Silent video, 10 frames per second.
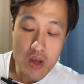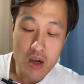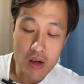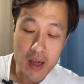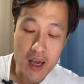
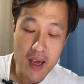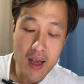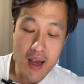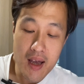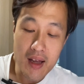Okay,
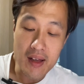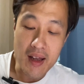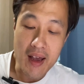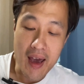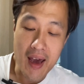and
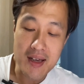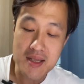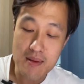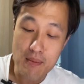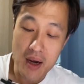then
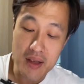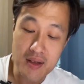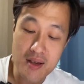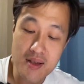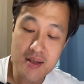x
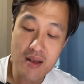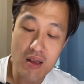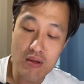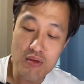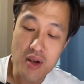minus
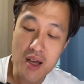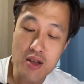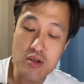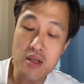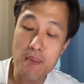3
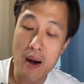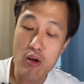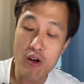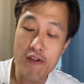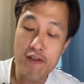to the
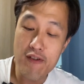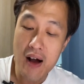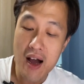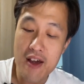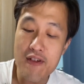power of
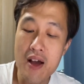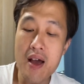5